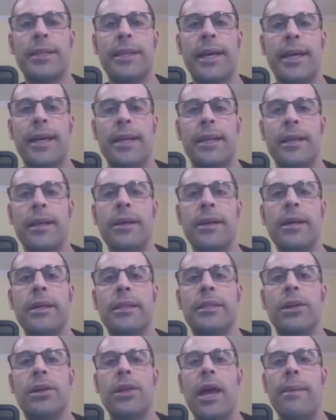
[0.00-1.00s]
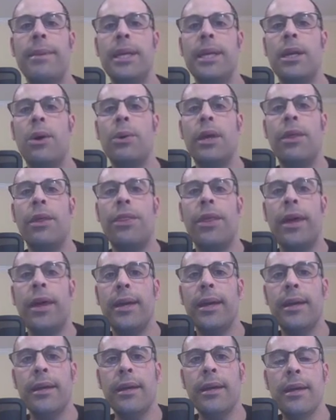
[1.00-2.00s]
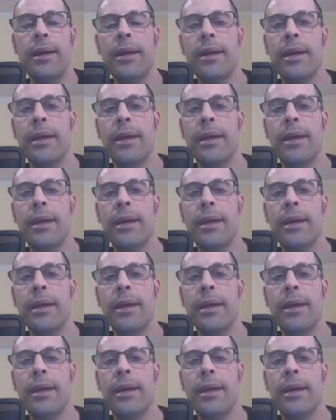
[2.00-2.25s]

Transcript: of 10. So let me know what you think.